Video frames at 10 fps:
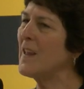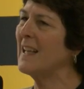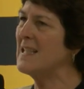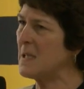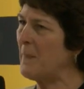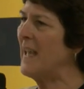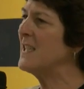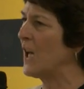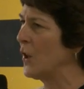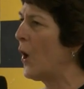that can
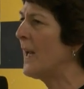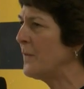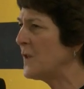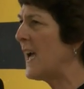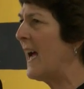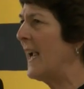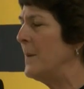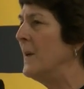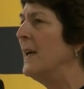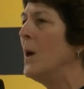spend a lot of
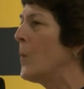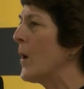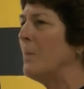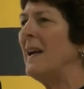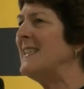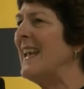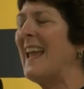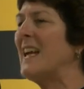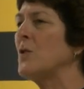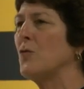time where it might
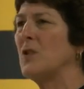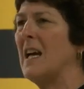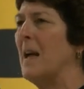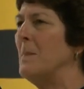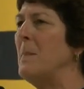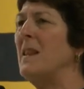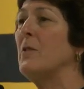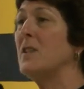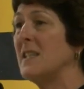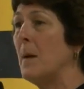take extra time. Maybe
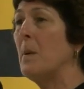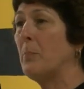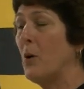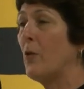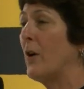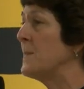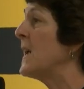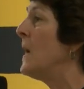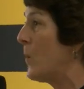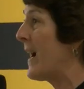there are summer programs
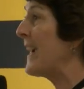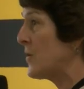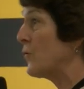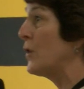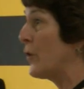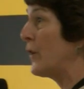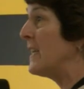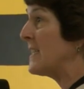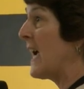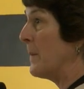where extra
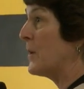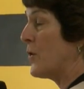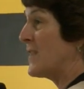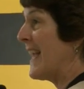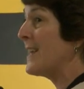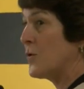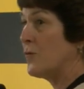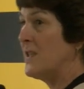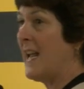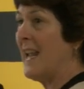learning time occurs,
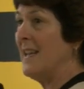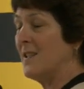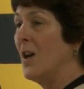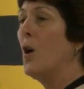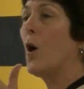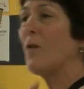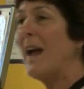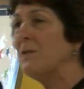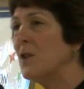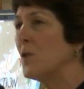extra days, or
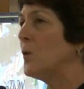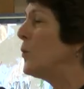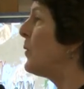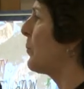after school